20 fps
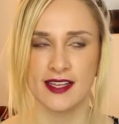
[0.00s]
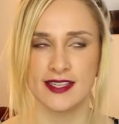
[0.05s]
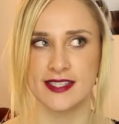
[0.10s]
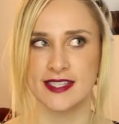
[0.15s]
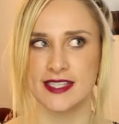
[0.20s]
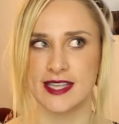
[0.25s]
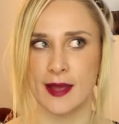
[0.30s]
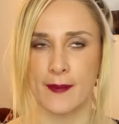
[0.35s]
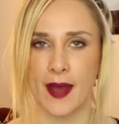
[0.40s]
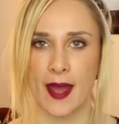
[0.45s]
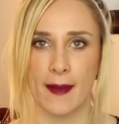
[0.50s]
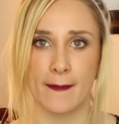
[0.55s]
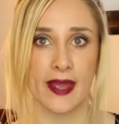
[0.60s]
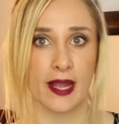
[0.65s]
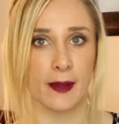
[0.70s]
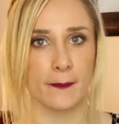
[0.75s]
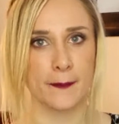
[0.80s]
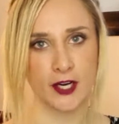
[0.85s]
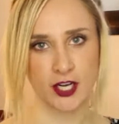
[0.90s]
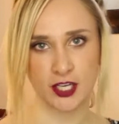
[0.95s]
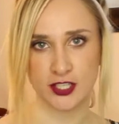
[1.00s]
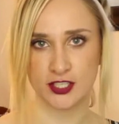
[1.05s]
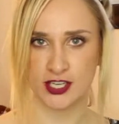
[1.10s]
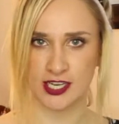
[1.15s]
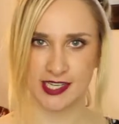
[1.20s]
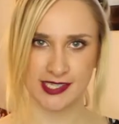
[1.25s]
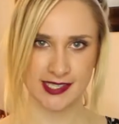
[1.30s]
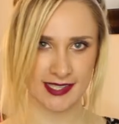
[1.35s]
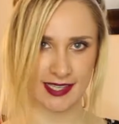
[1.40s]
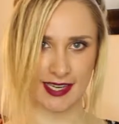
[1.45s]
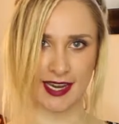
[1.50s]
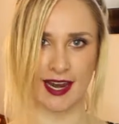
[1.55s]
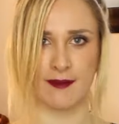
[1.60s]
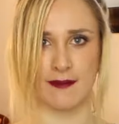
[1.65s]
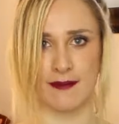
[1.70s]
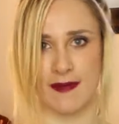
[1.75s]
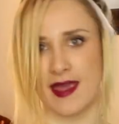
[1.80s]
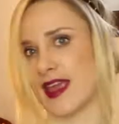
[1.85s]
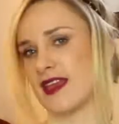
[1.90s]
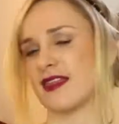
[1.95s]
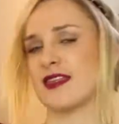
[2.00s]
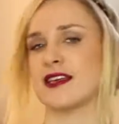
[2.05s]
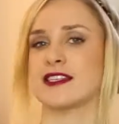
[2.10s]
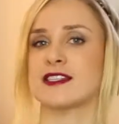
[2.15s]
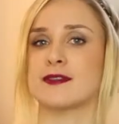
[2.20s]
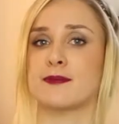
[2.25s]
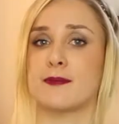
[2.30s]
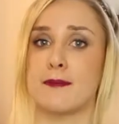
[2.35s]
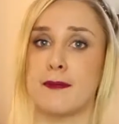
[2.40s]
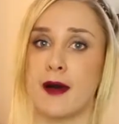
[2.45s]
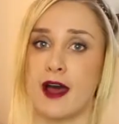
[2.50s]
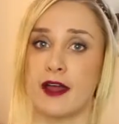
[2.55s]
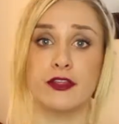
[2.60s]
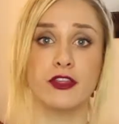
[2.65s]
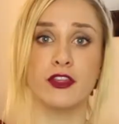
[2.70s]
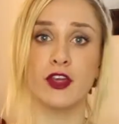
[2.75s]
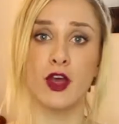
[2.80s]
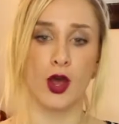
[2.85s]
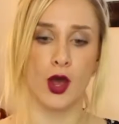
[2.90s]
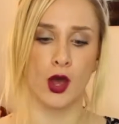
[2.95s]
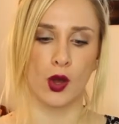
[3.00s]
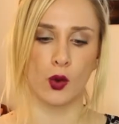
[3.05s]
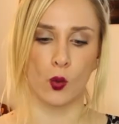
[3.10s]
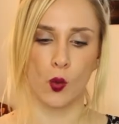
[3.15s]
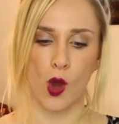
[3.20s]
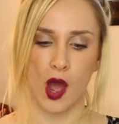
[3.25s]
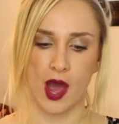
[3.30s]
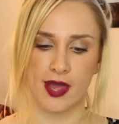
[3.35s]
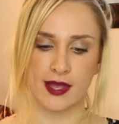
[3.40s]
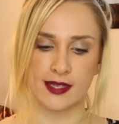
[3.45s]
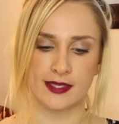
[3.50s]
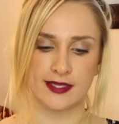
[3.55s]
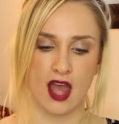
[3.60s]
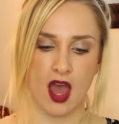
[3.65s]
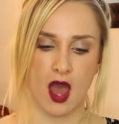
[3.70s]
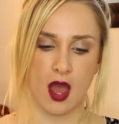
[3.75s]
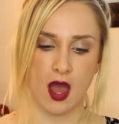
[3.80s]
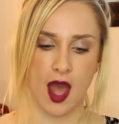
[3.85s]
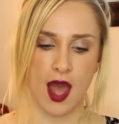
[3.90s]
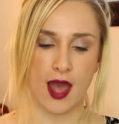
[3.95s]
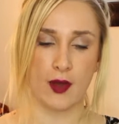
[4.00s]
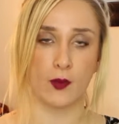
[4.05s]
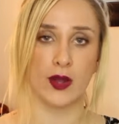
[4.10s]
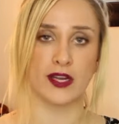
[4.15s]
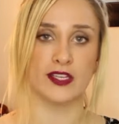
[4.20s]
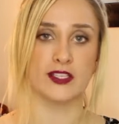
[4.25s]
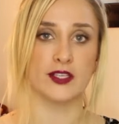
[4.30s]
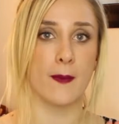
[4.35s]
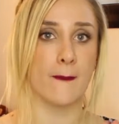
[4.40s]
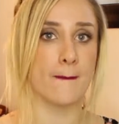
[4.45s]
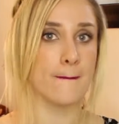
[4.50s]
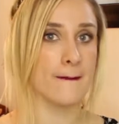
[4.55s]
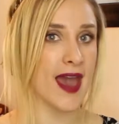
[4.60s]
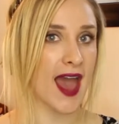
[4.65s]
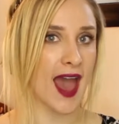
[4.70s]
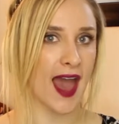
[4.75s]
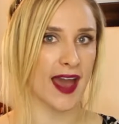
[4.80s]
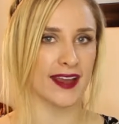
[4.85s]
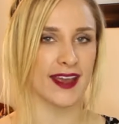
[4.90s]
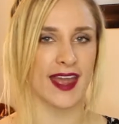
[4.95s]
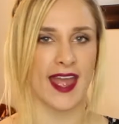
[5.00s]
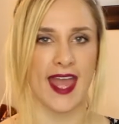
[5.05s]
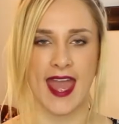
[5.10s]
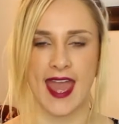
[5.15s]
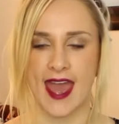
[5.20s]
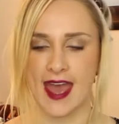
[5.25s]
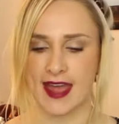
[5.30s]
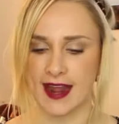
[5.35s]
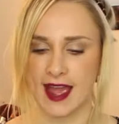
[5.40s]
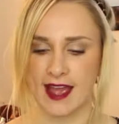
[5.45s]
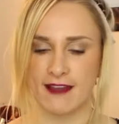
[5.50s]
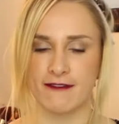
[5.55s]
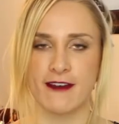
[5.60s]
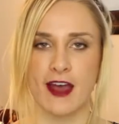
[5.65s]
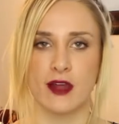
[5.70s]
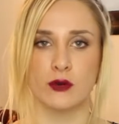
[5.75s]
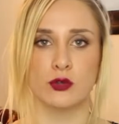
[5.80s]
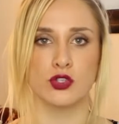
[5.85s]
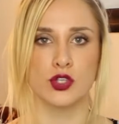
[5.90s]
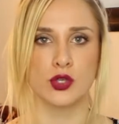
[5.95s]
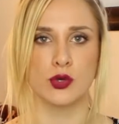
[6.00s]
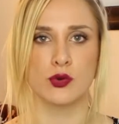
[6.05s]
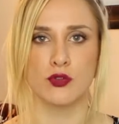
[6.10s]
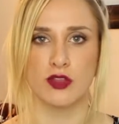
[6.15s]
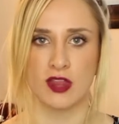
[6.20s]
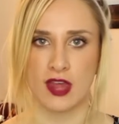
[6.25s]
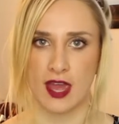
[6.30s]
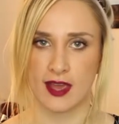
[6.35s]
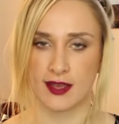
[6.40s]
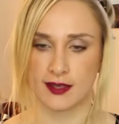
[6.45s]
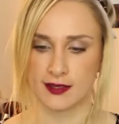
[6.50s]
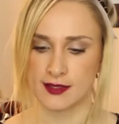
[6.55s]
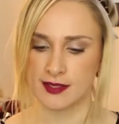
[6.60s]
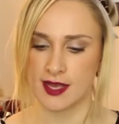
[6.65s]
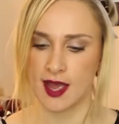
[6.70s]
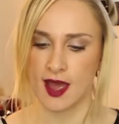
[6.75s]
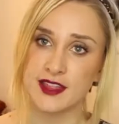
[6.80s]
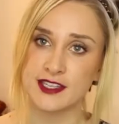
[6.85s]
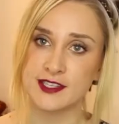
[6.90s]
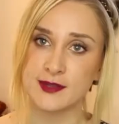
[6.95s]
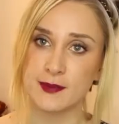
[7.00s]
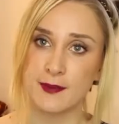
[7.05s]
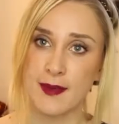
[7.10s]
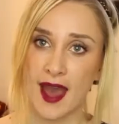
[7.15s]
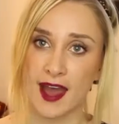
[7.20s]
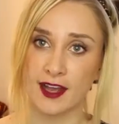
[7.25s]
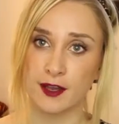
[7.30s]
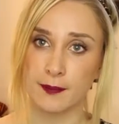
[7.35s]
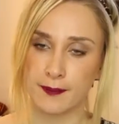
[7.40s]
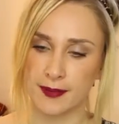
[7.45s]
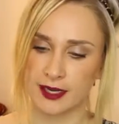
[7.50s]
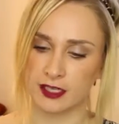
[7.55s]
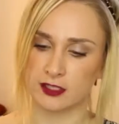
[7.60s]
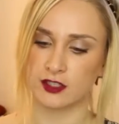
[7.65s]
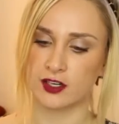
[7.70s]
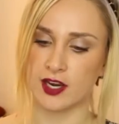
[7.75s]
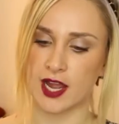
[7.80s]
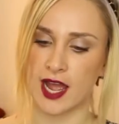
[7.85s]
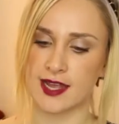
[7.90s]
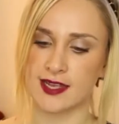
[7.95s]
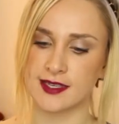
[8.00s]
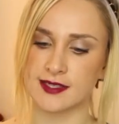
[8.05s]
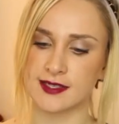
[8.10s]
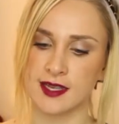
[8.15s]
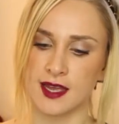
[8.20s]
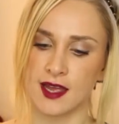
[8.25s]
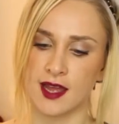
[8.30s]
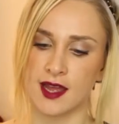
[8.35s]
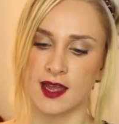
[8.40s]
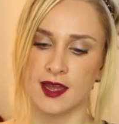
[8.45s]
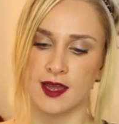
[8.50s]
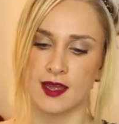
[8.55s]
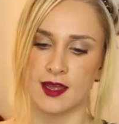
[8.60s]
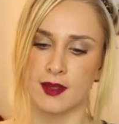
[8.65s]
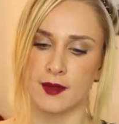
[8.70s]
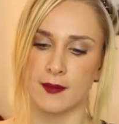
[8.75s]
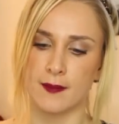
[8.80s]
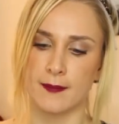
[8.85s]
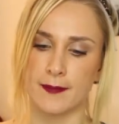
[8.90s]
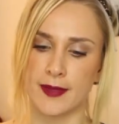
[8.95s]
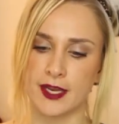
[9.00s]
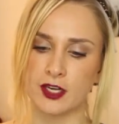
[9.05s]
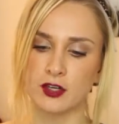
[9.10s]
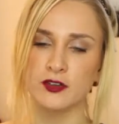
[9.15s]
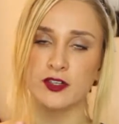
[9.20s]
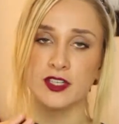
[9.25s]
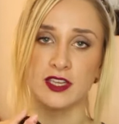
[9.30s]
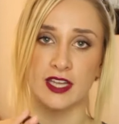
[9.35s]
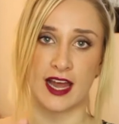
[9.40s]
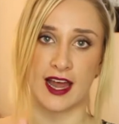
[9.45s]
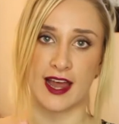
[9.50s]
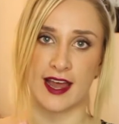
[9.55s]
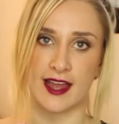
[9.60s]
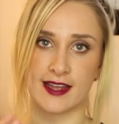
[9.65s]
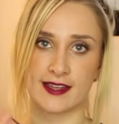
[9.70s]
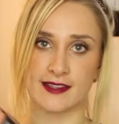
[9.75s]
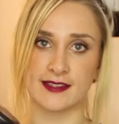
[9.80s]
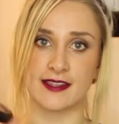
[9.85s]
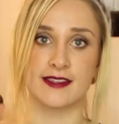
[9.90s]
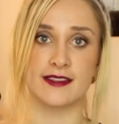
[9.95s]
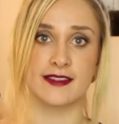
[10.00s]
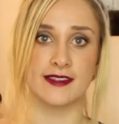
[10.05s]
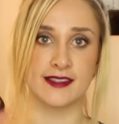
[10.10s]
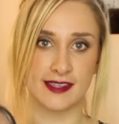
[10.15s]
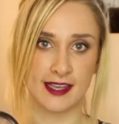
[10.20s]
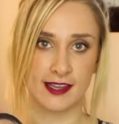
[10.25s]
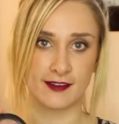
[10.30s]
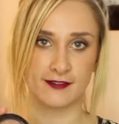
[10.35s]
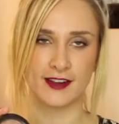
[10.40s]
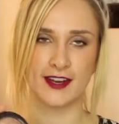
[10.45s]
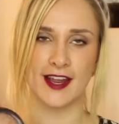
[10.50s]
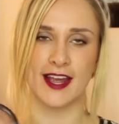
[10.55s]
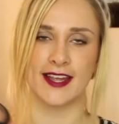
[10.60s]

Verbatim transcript: semi-big purchase that I made this month was I went to MAC and I found two things. This MAC Mineralize, Mineralize Skinfinish,